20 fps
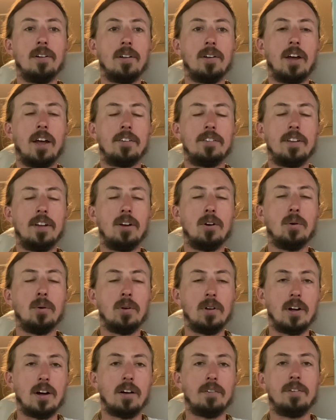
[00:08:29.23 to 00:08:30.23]
as they
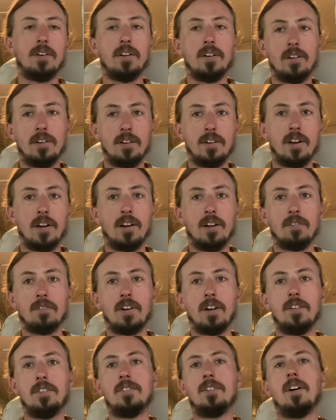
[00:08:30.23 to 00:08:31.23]
cool off, it'll
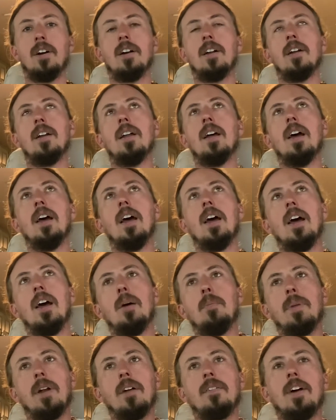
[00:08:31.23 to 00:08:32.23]
restart it.
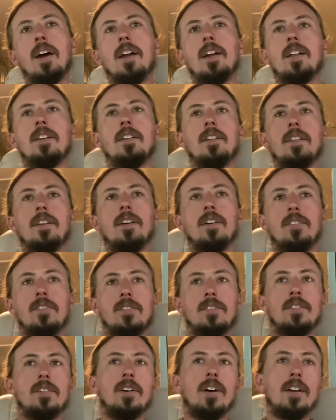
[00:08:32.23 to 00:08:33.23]
But I ran into
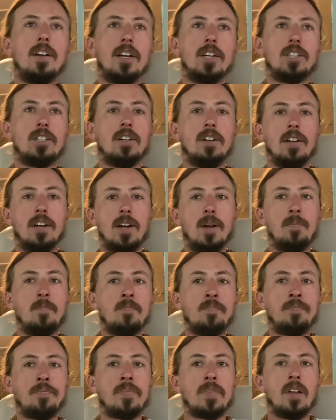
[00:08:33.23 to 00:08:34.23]
this initially
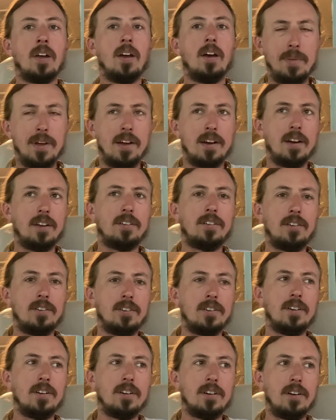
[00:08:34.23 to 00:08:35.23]
because
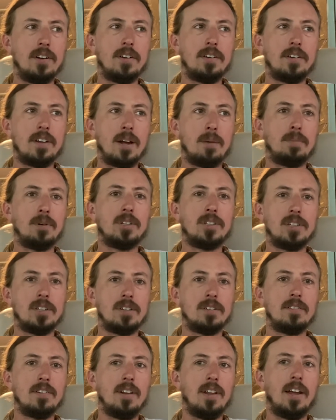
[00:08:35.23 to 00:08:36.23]
it's
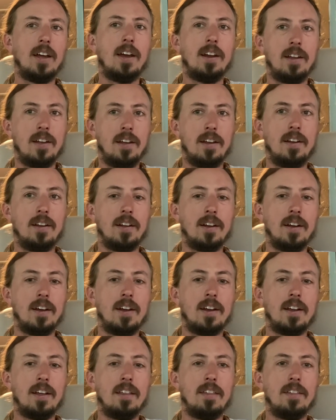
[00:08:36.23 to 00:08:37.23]
temperature related.
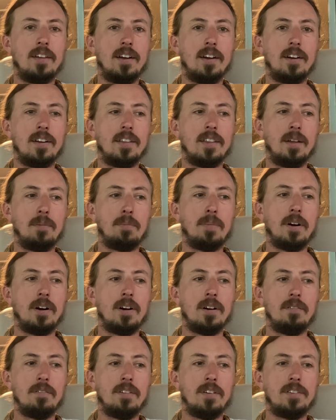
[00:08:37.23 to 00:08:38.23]
And I think that
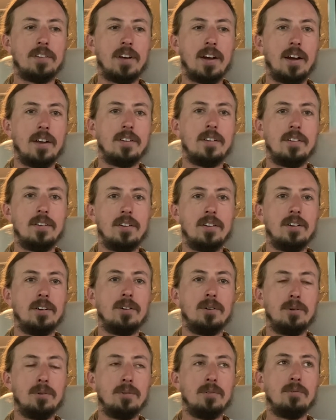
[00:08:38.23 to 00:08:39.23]
part of this had to
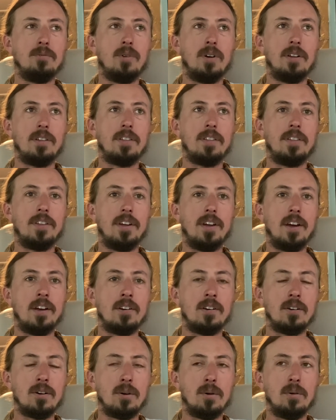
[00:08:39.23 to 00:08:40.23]
do with the
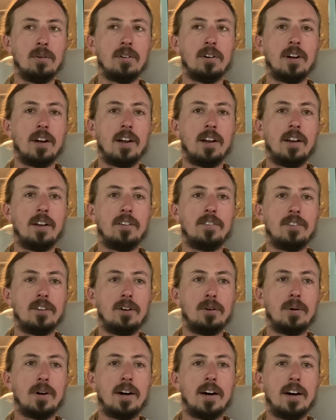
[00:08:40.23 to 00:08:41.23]
intercooler getting
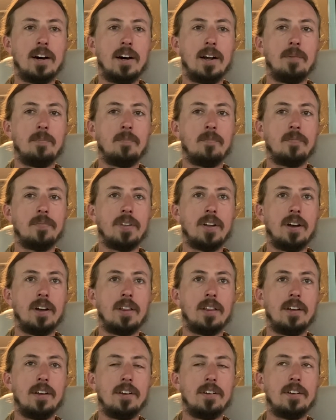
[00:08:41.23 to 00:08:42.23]
so hot,
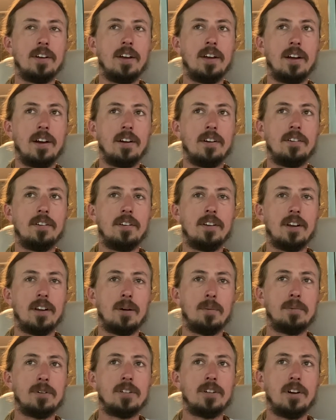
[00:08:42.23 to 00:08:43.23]
the intake air
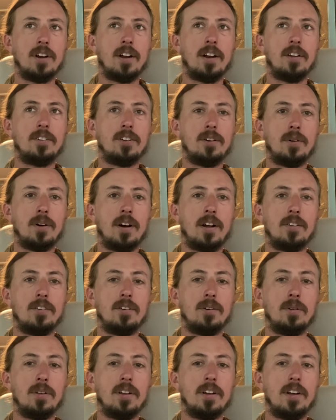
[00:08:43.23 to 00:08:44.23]
temperature getting so hot,
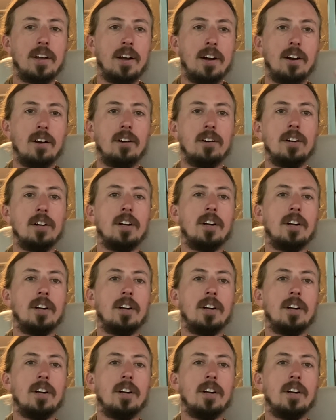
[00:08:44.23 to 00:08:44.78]
so the